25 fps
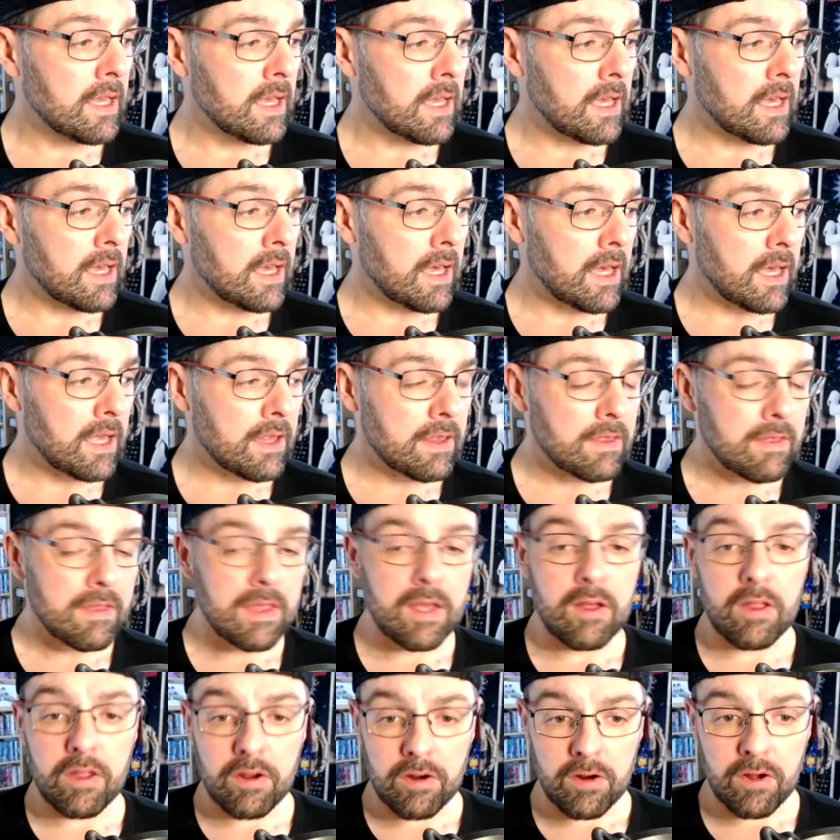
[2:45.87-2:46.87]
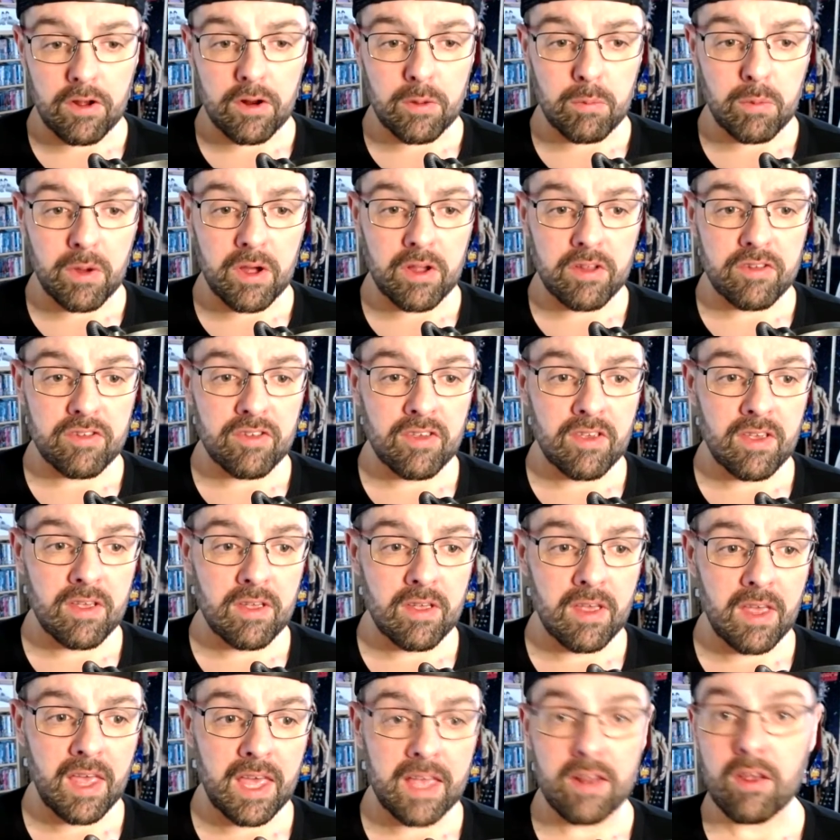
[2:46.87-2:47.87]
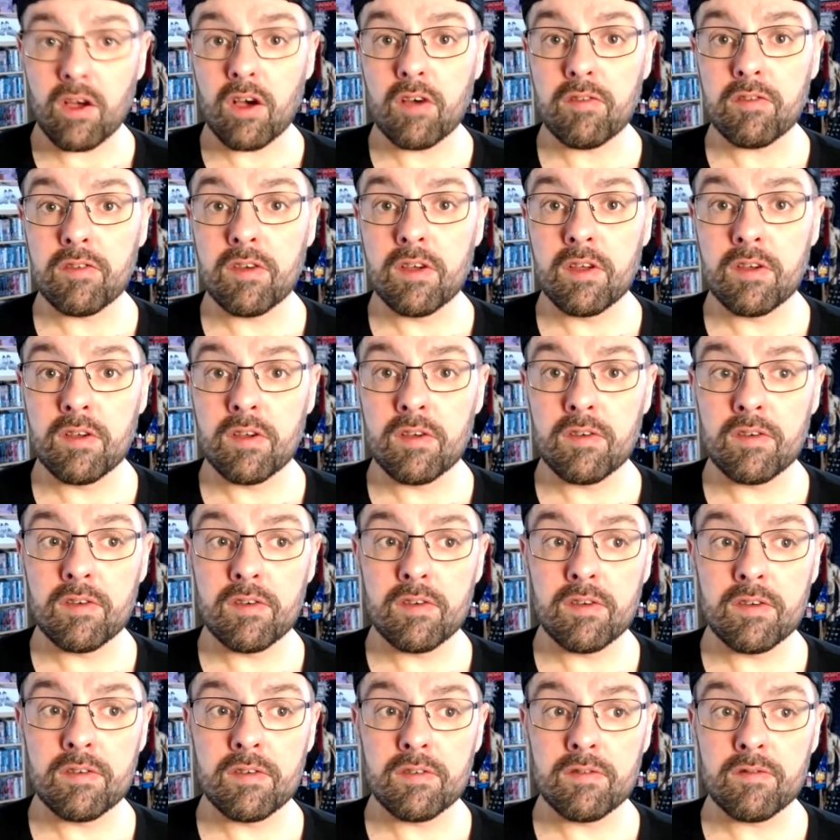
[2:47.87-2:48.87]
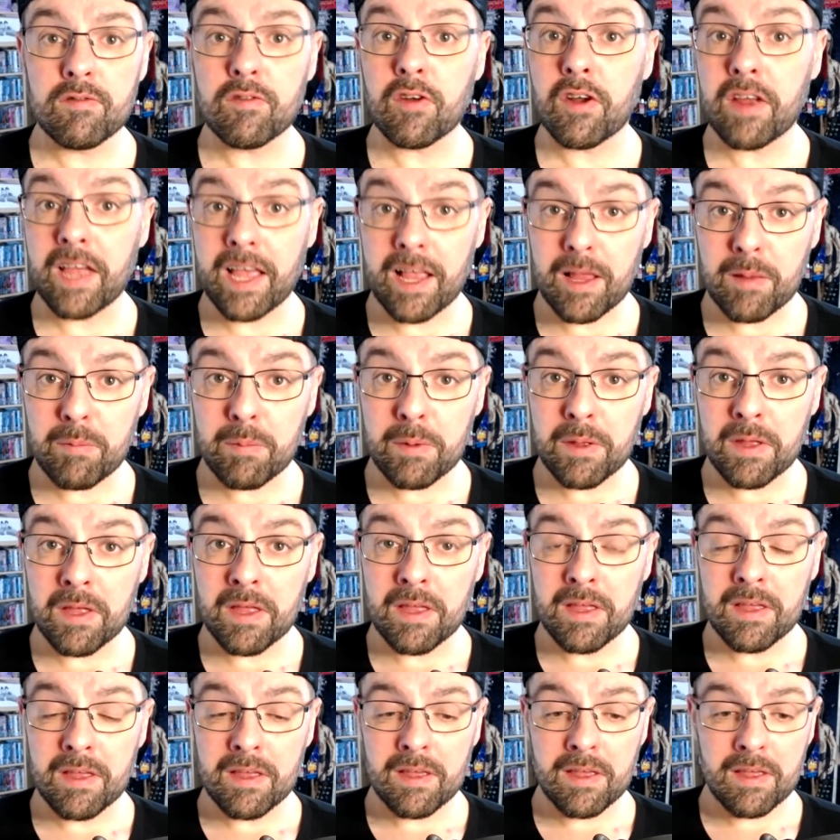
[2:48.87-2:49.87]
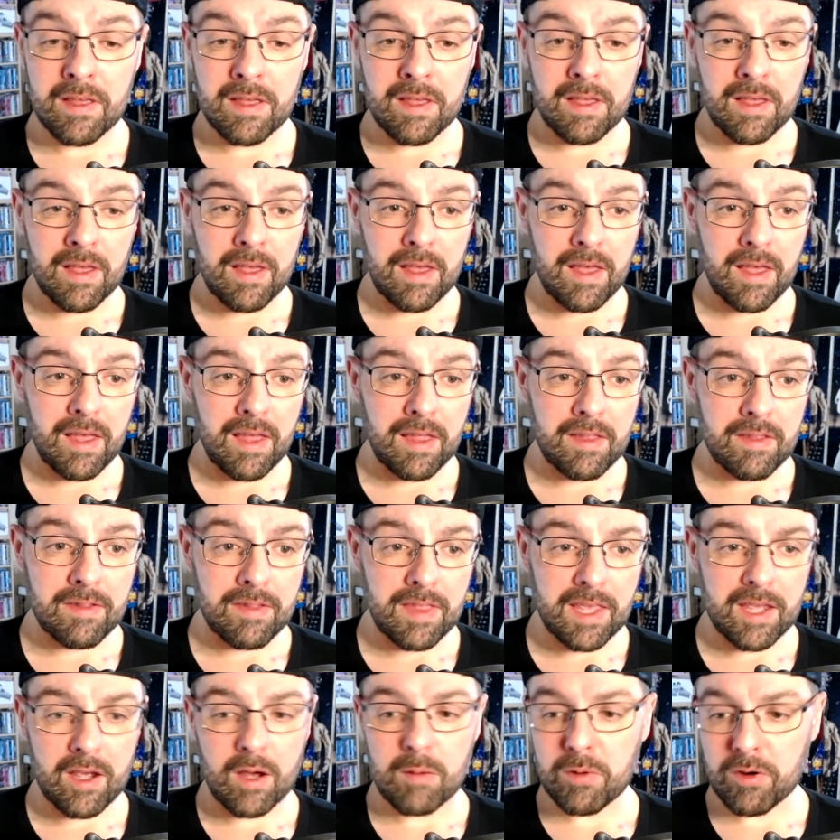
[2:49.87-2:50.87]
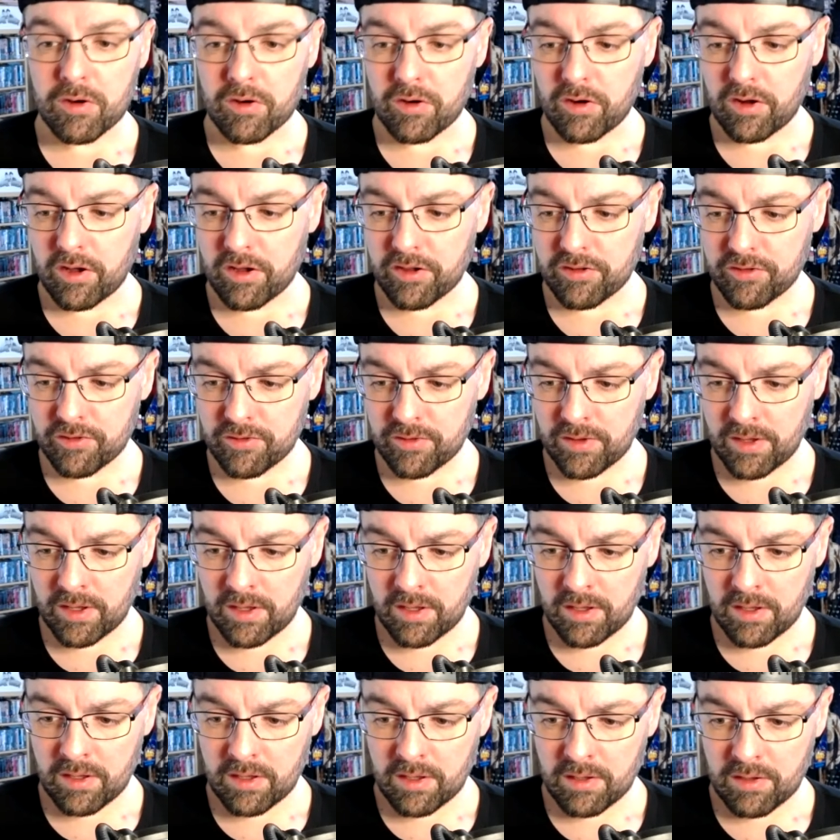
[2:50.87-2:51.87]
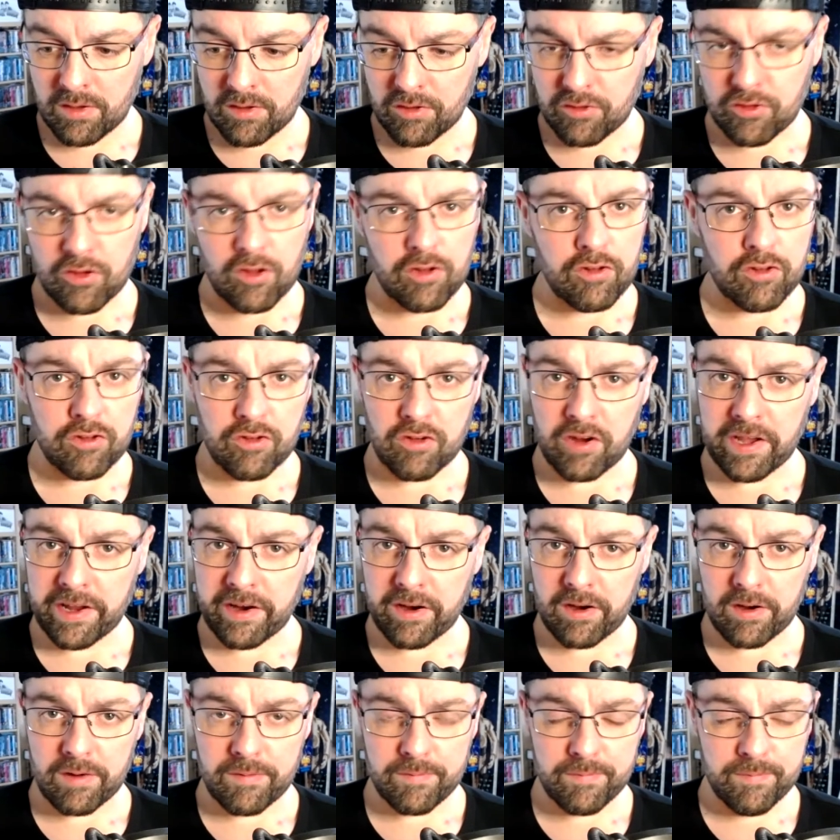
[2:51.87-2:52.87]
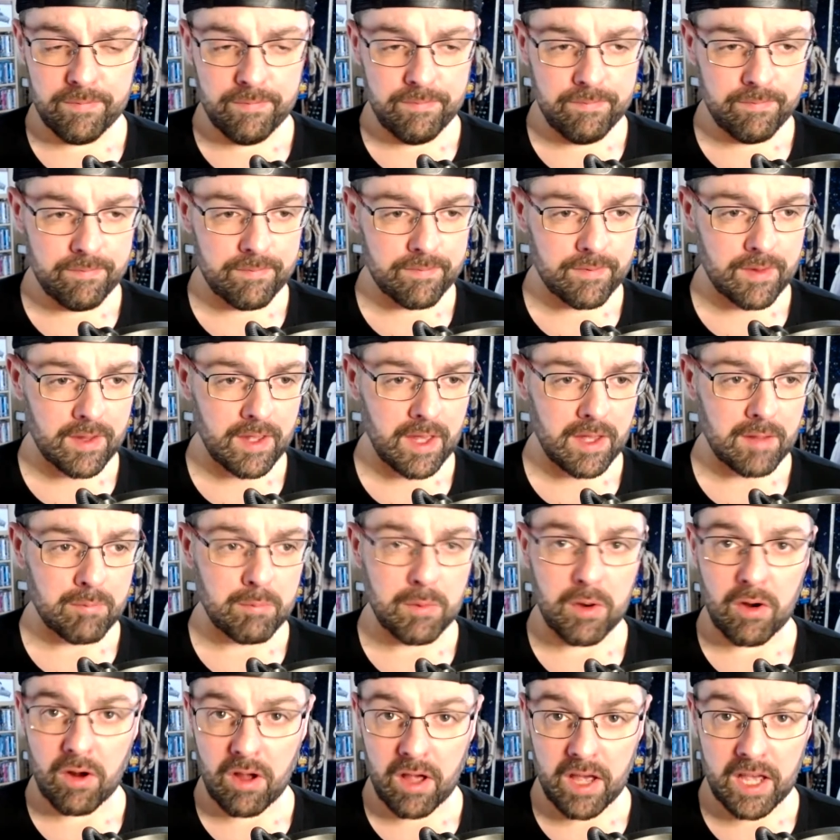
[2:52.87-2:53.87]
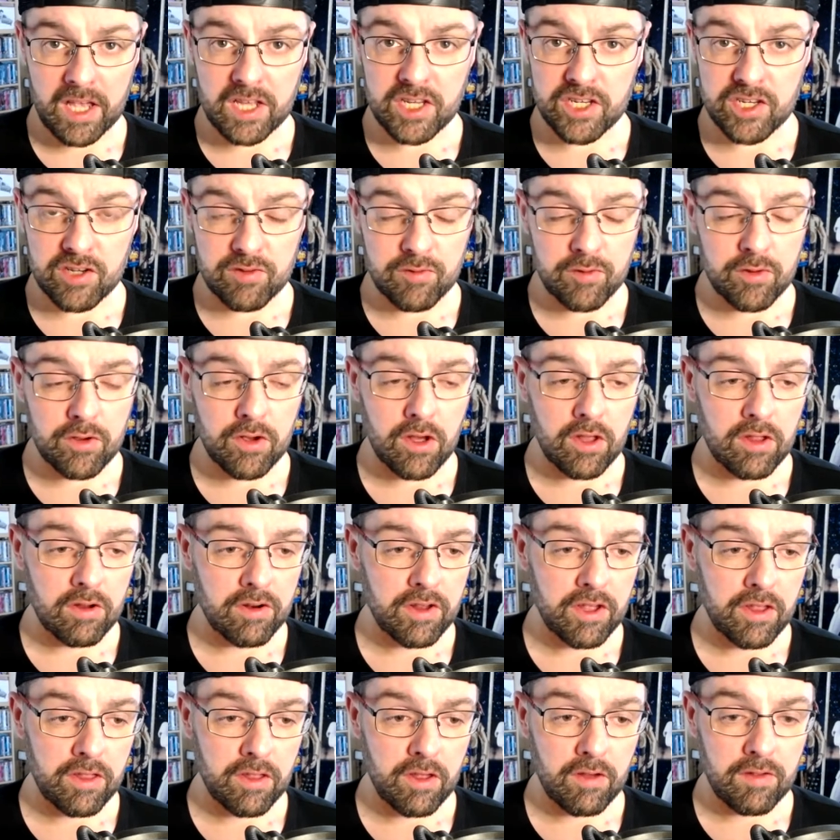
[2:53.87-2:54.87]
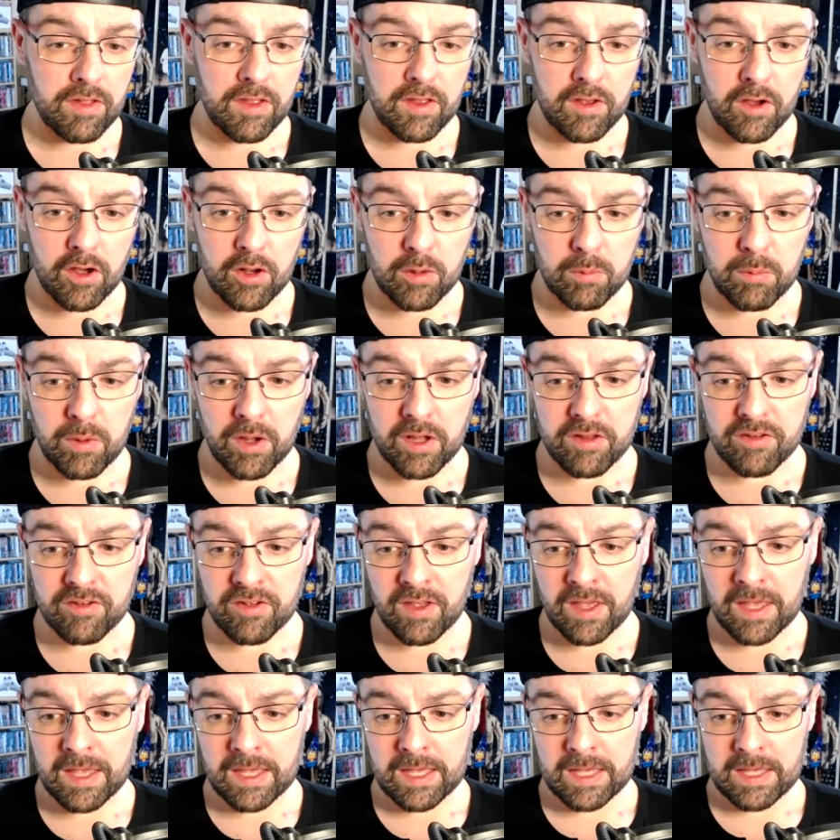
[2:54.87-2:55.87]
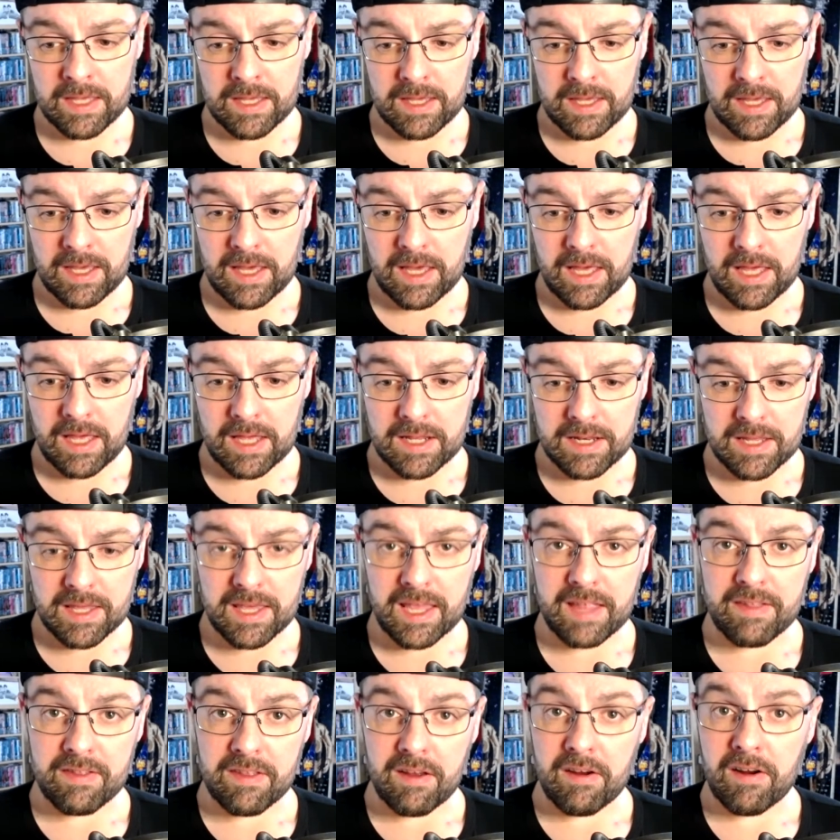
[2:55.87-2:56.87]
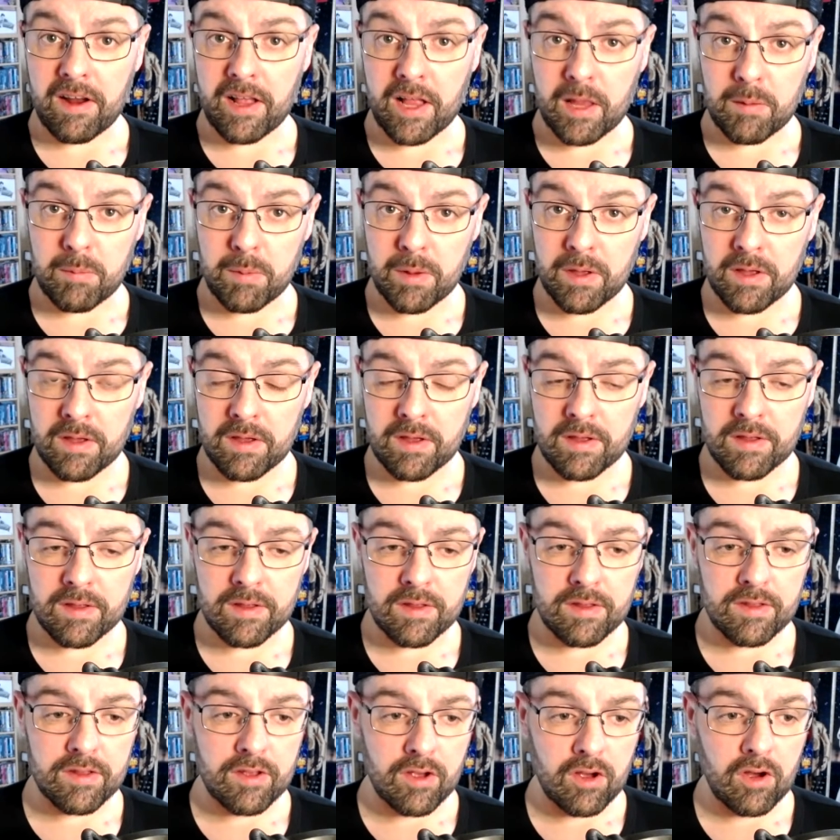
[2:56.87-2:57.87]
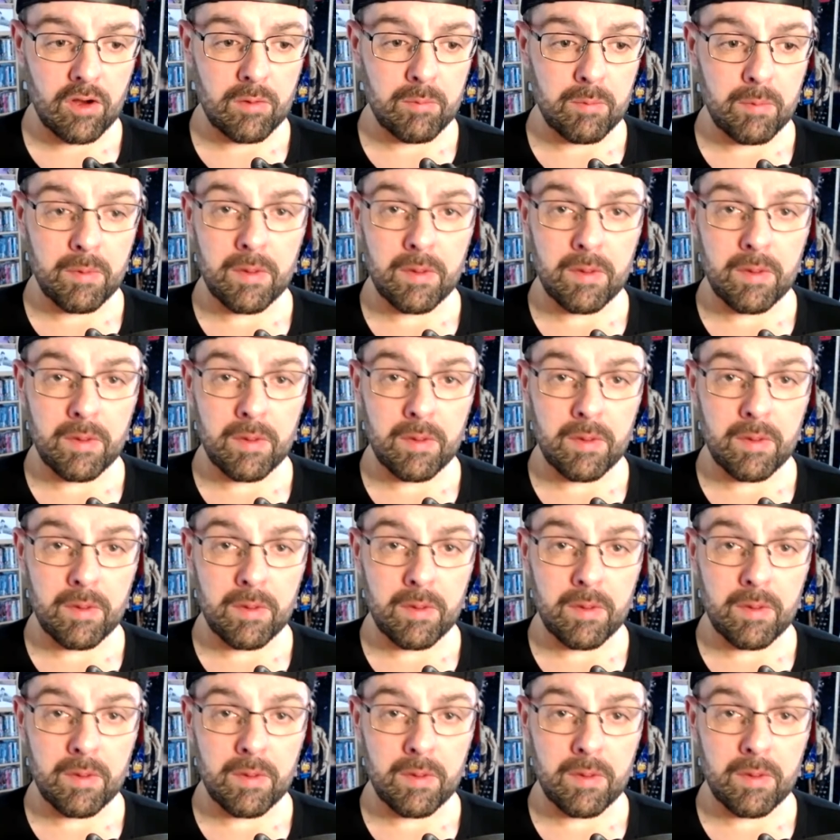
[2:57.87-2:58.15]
And the other Autobots head off for help, and they come across Sunstreaker and Mirage, a few other of the Autobots, and get their help to come